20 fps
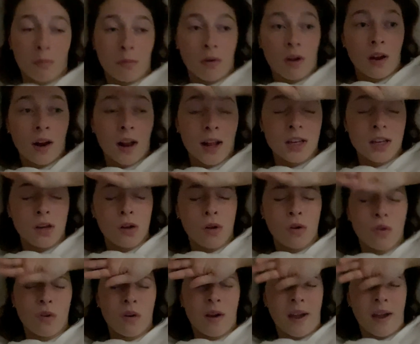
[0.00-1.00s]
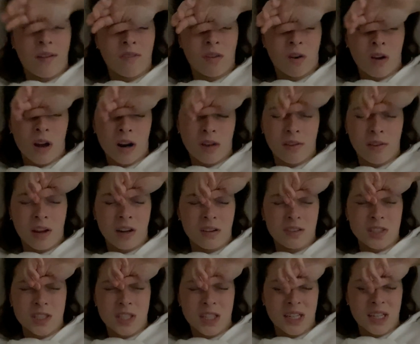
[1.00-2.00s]
But I do have a lot of
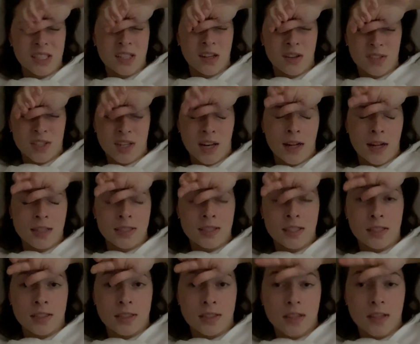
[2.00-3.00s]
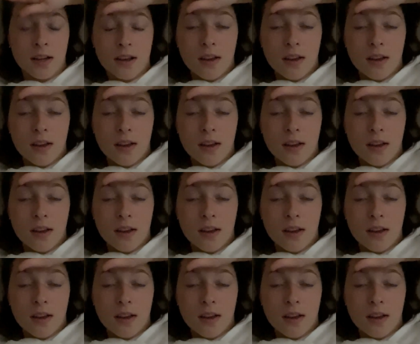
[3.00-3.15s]
English to get done today since